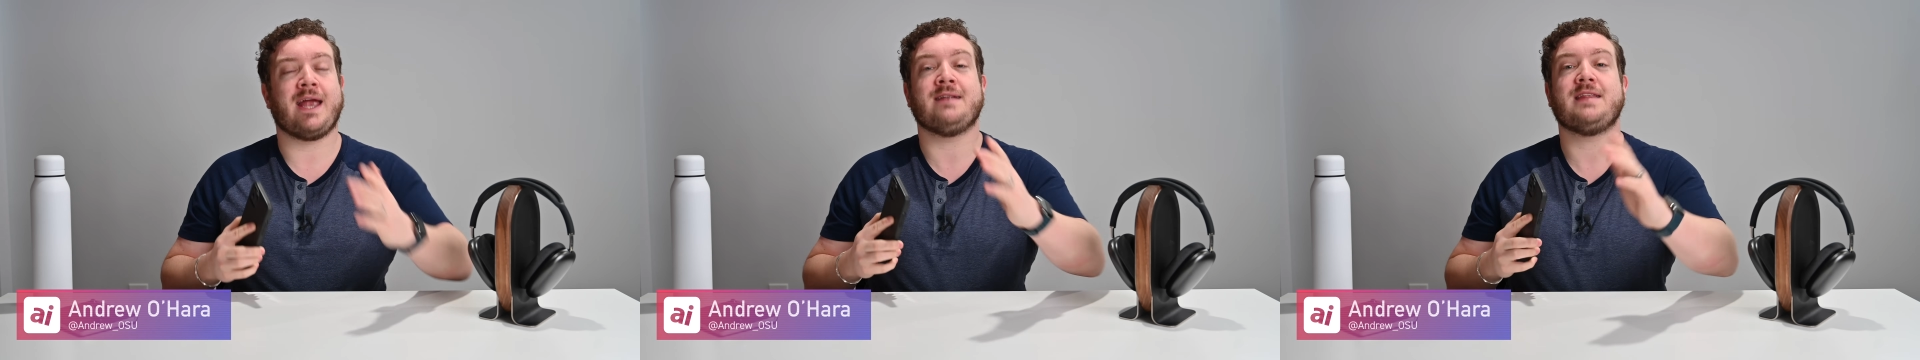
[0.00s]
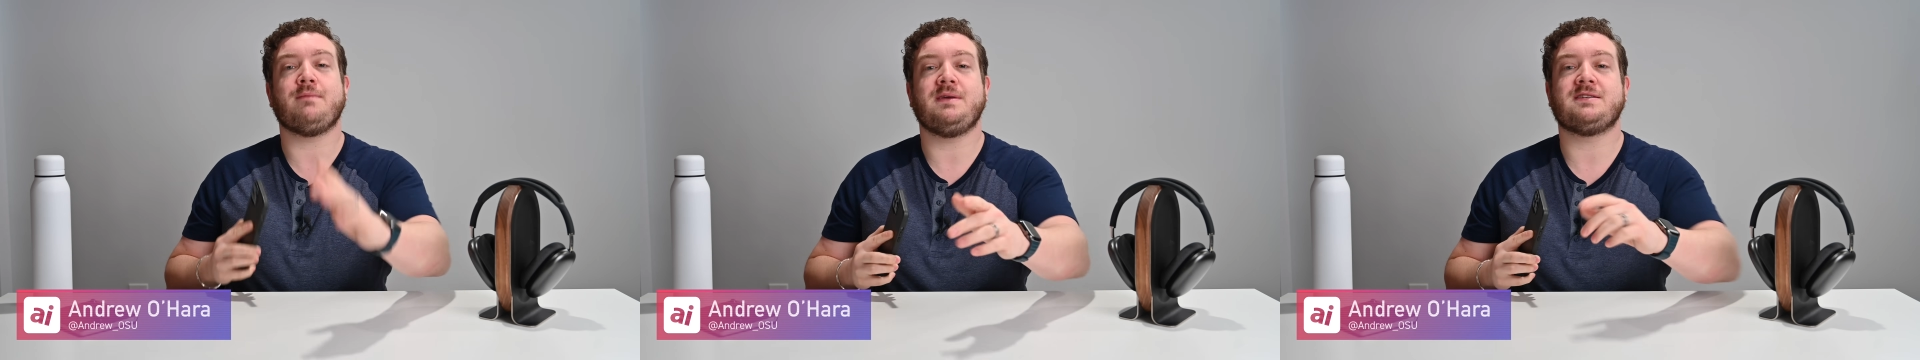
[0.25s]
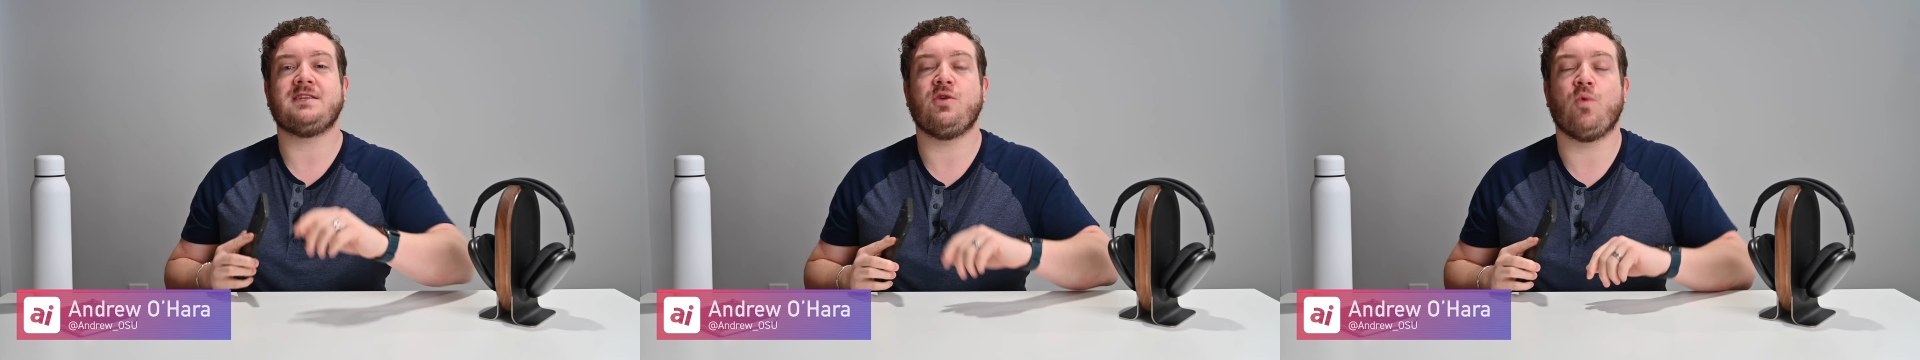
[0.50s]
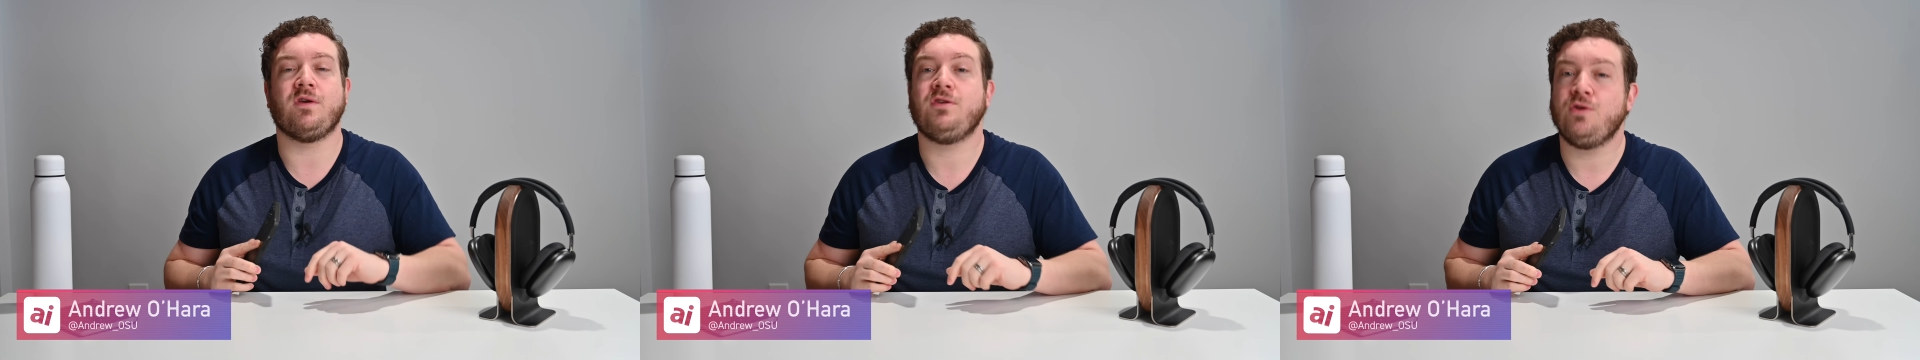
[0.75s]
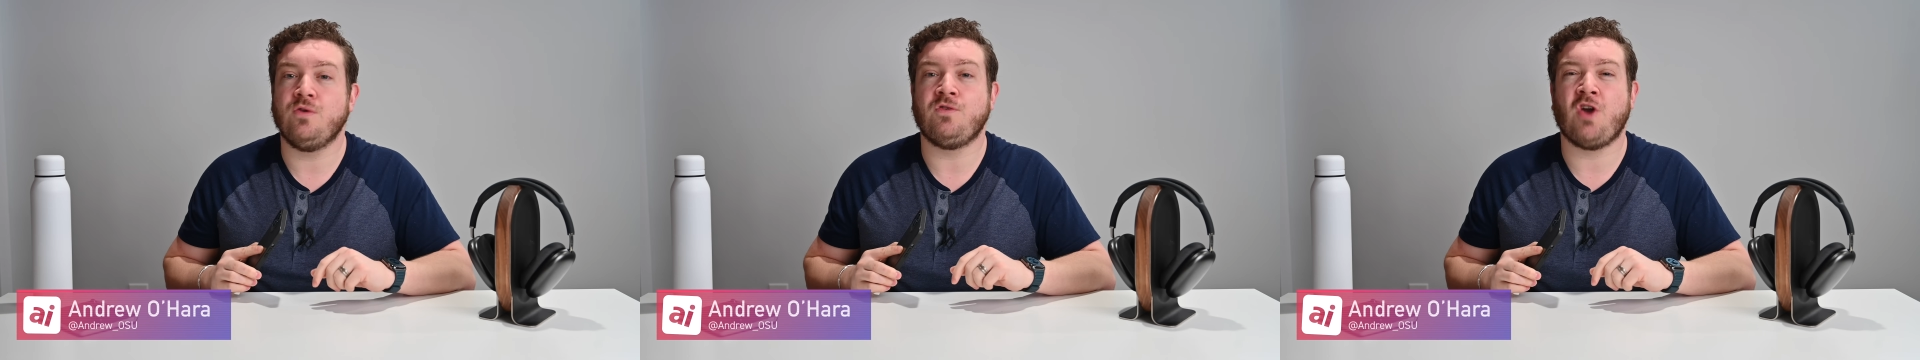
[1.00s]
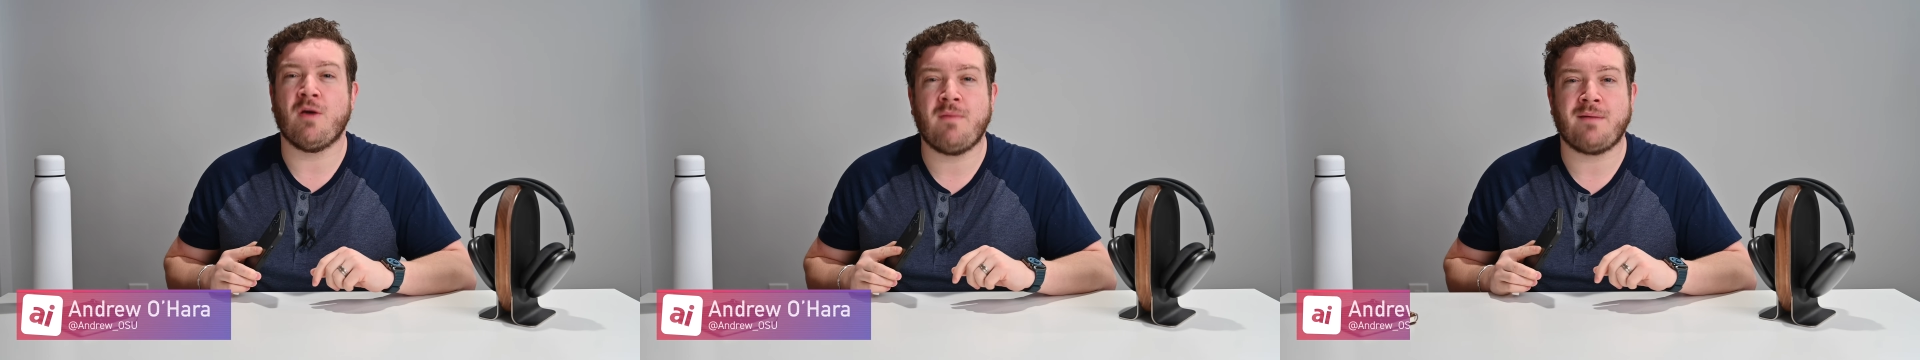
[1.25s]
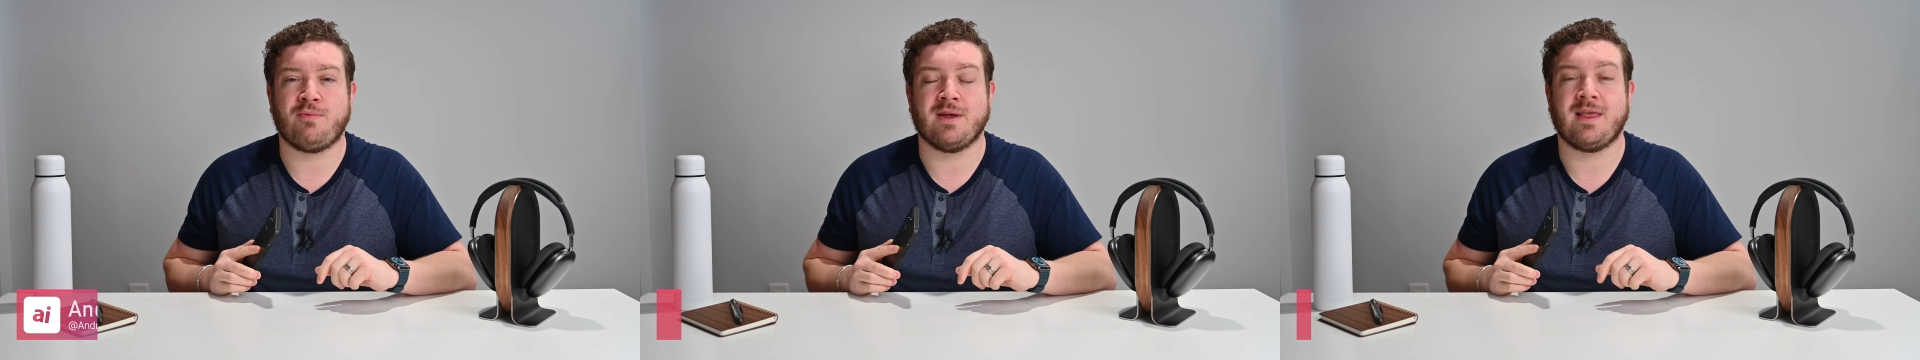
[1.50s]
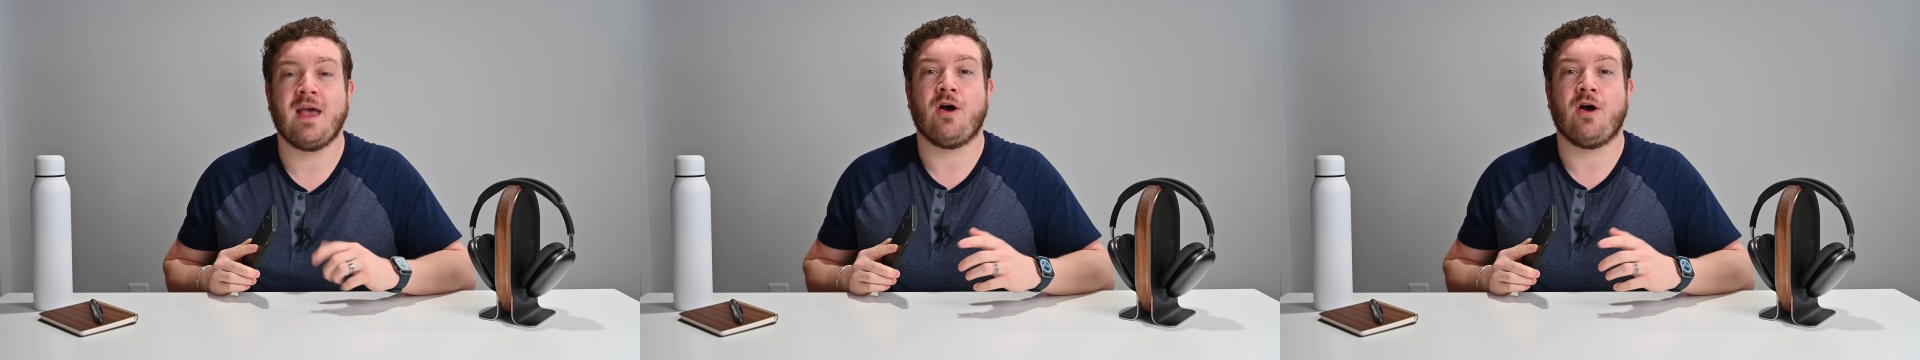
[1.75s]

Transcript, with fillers: and let me see what you come up with